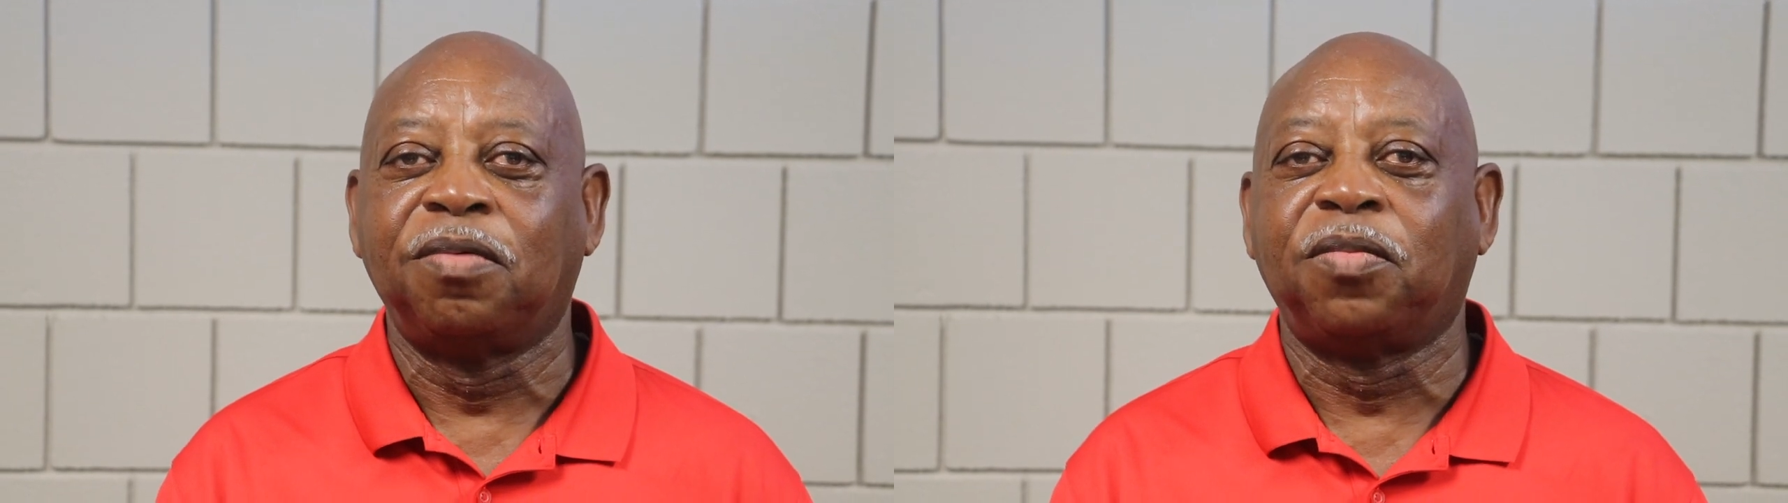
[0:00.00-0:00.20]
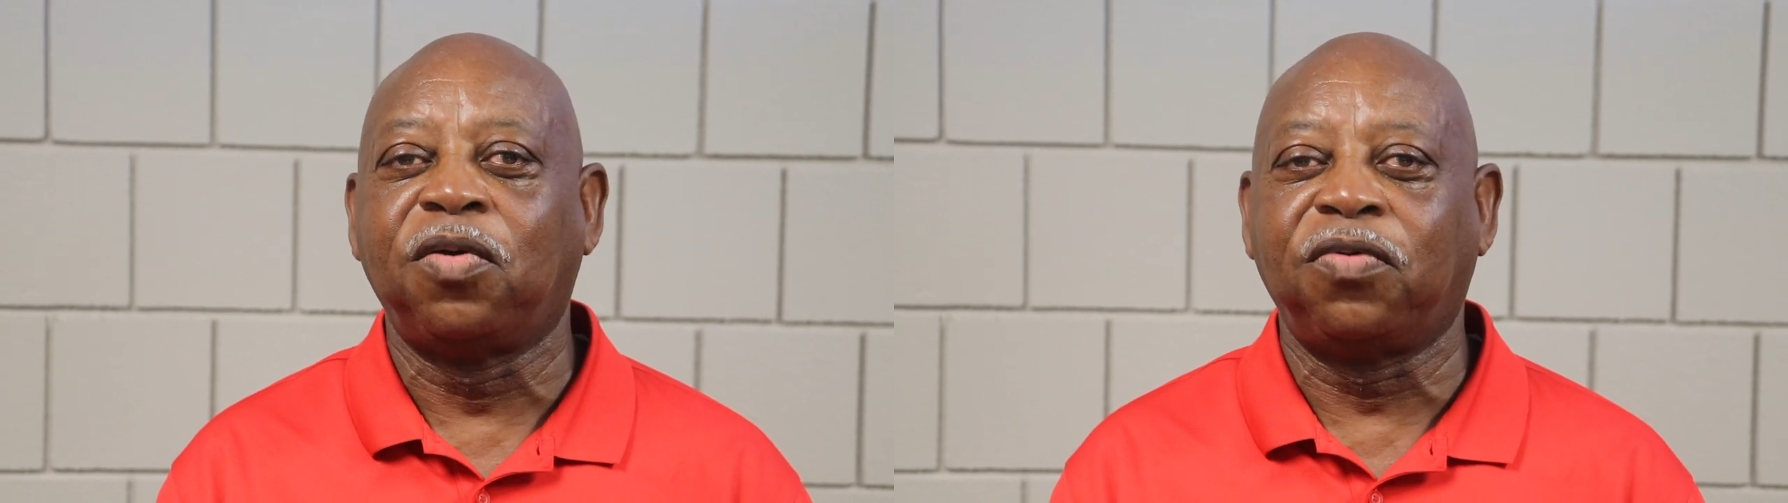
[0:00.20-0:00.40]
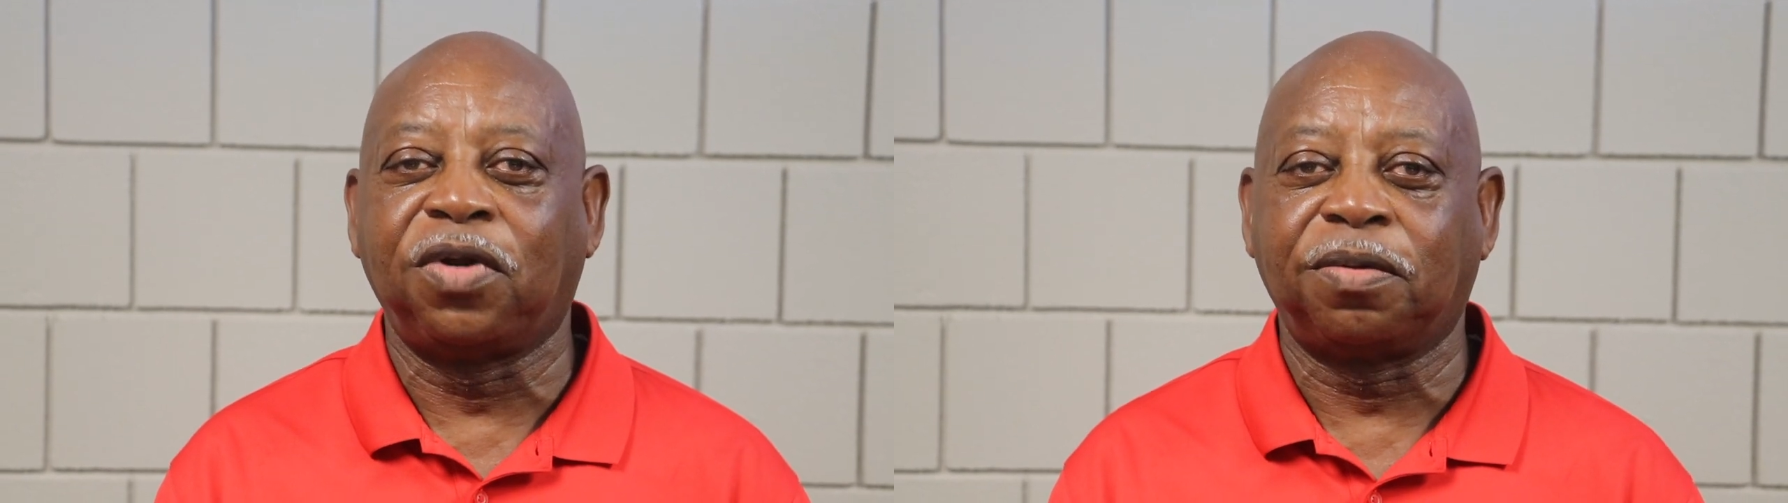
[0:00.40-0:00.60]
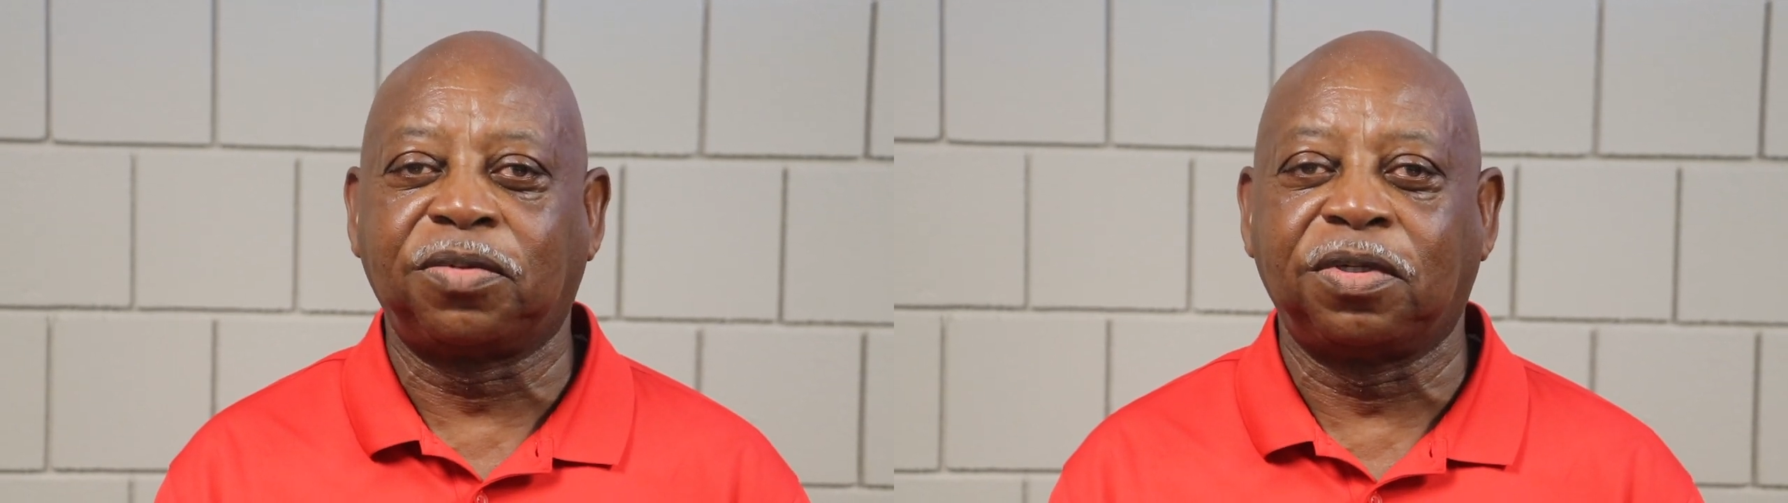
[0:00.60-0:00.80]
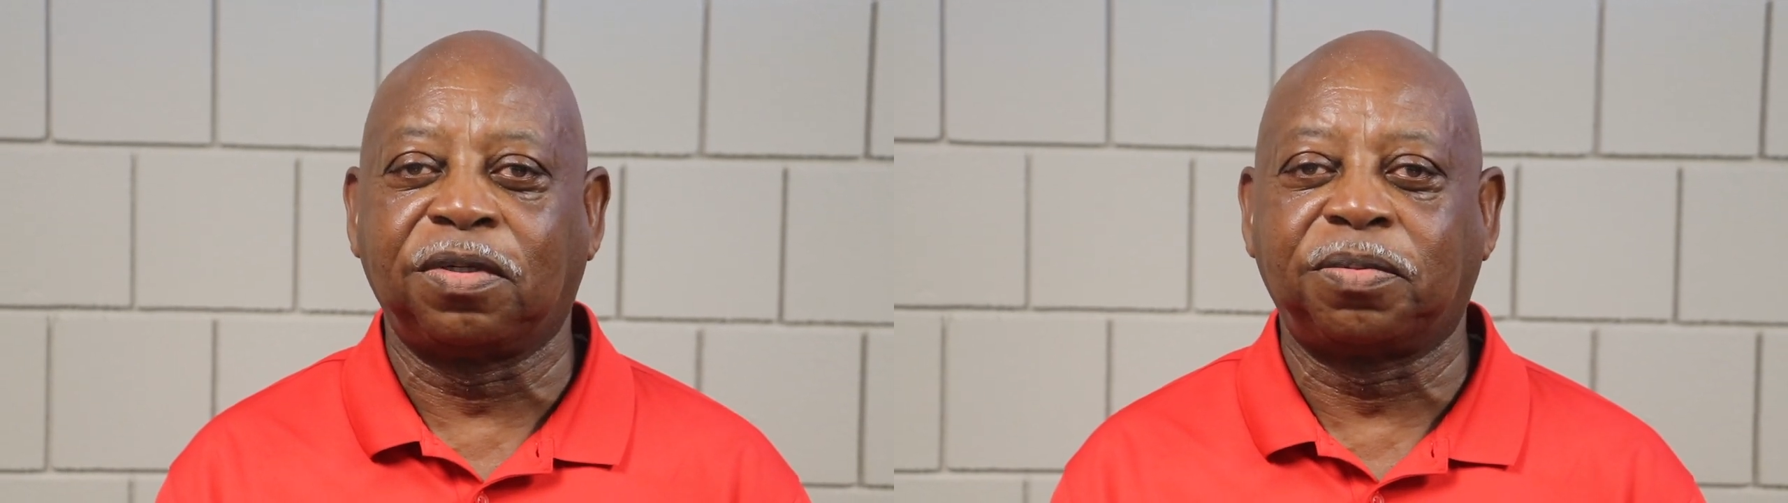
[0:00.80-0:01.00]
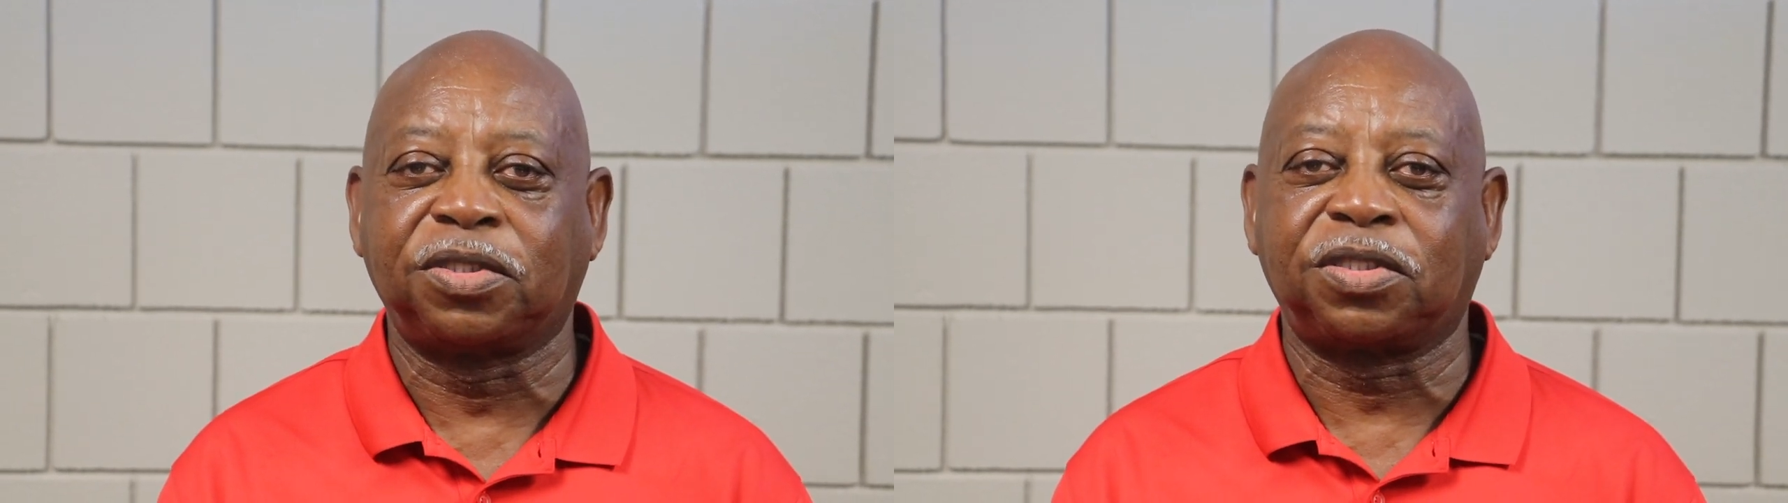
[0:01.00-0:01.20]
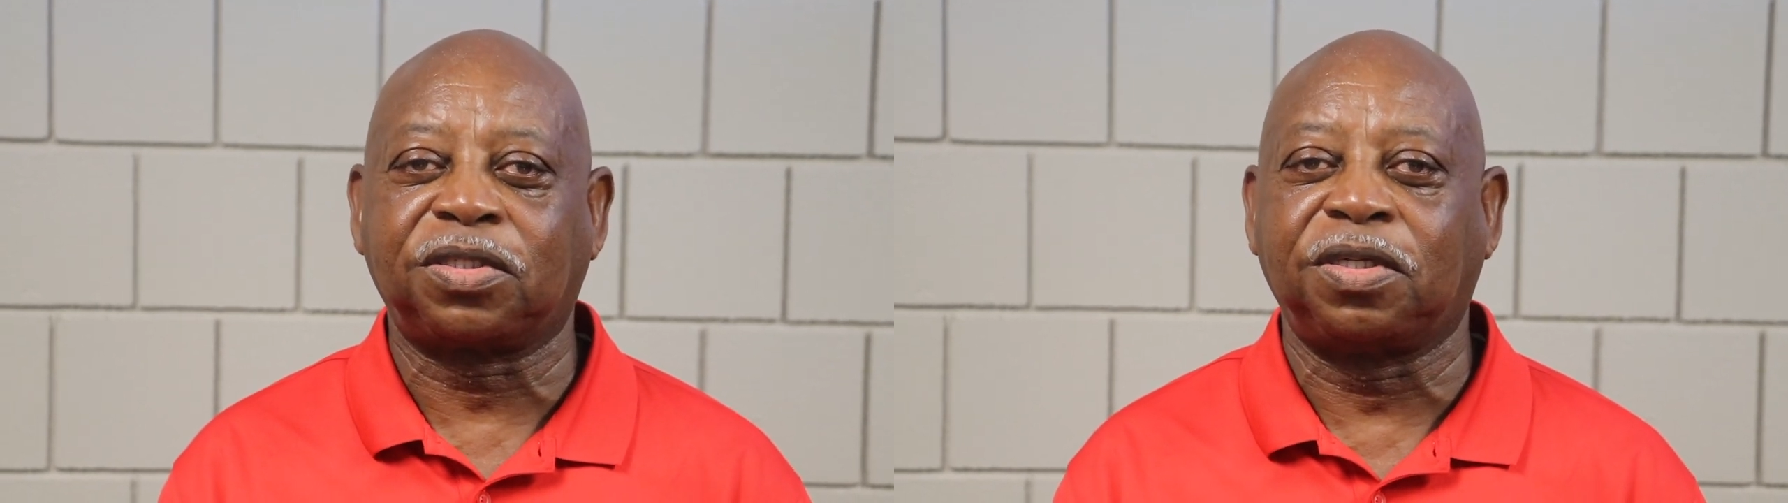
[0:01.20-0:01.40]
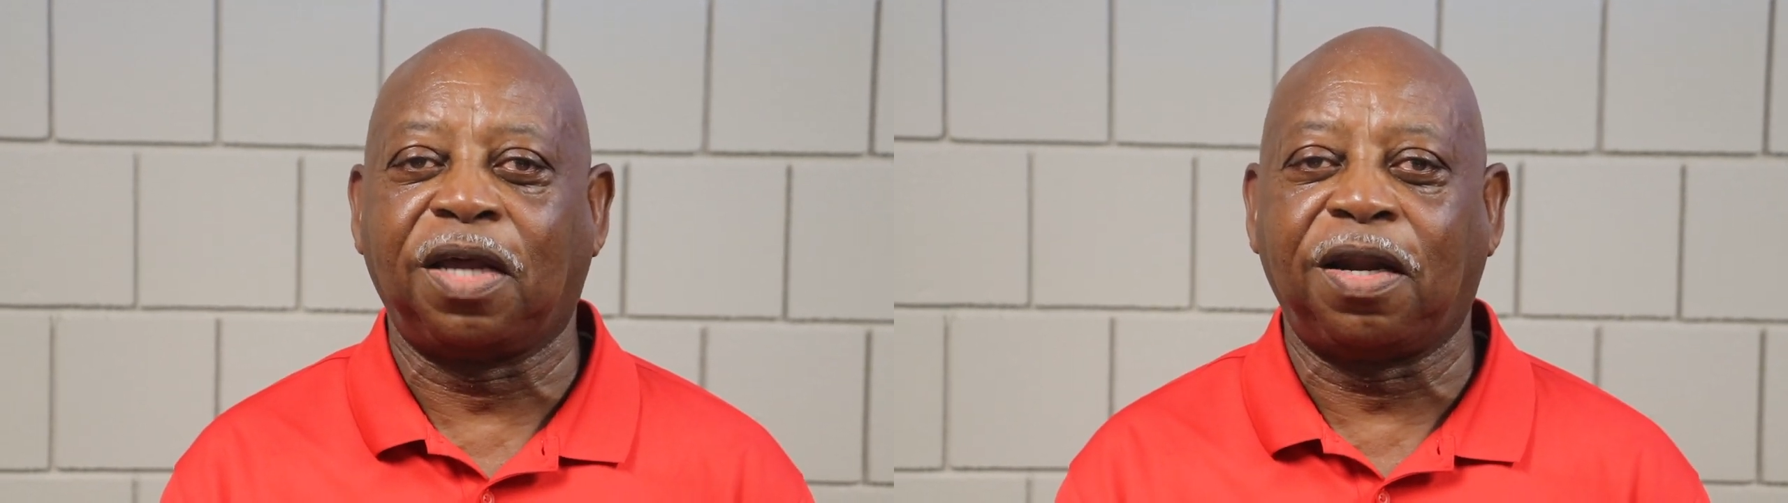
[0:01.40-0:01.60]
moving up to the
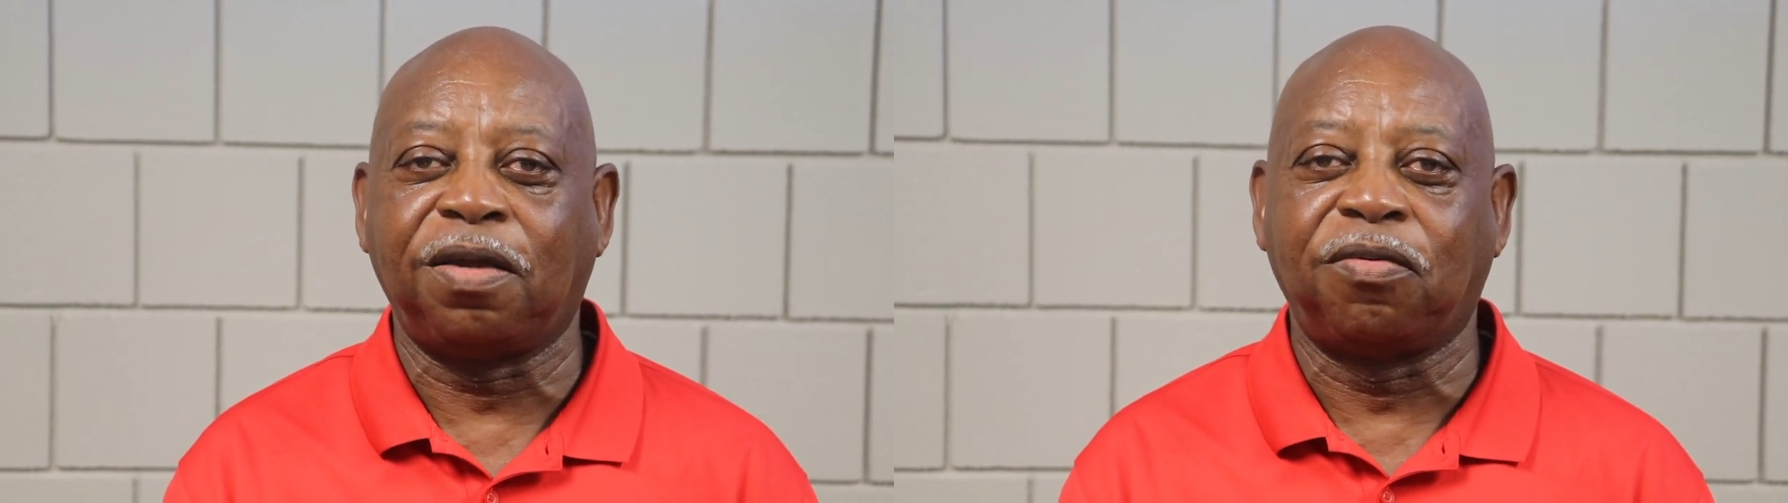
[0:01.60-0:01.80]
position that he